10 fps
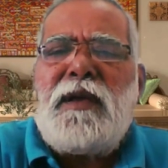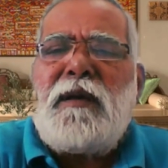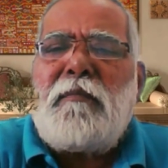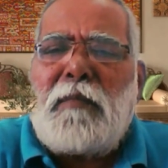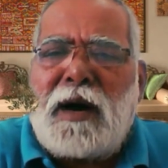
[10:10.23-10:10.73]

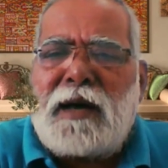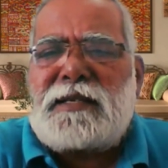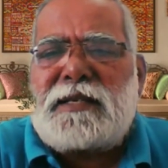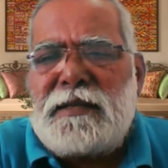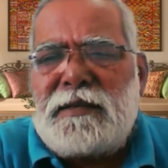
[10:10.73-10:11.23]

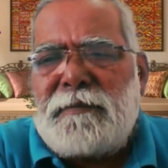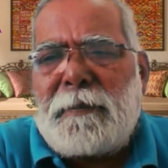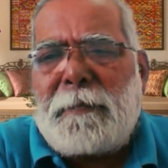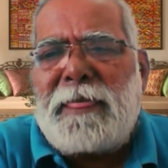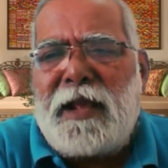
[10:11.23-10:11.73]
Mars,
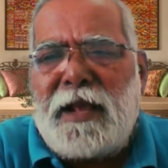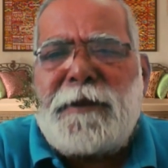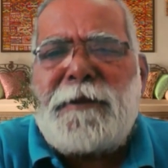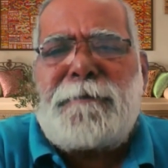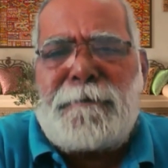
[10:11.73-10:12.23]

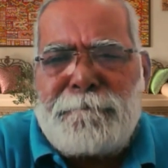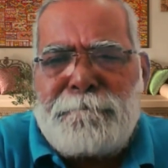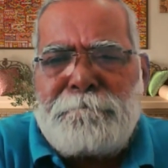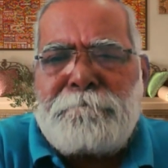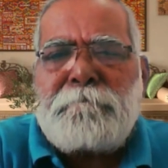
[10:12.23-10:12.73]
Aries.
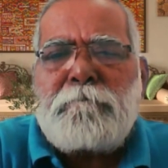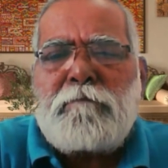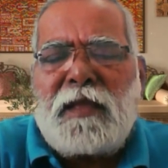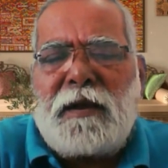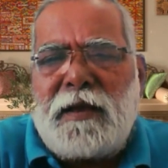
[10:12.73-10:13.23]

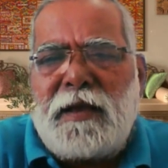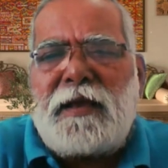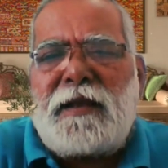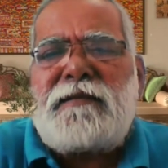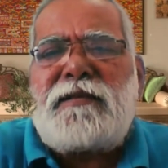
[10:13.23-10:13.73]

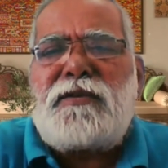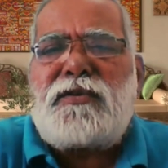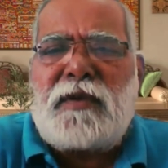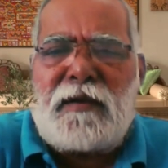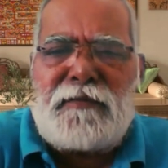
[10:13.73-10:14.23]
Aries
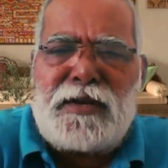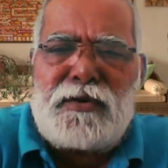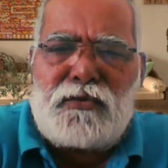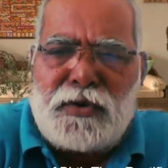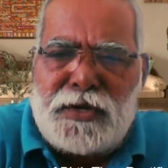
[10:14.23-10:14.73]
is having
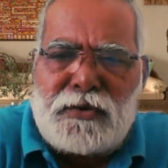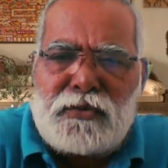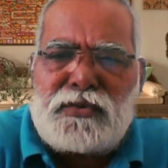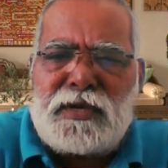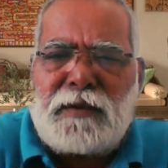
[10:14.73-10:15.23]
22
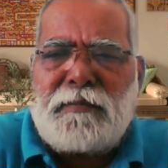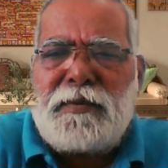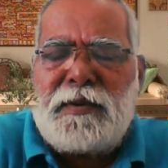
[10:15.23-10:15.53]
sub,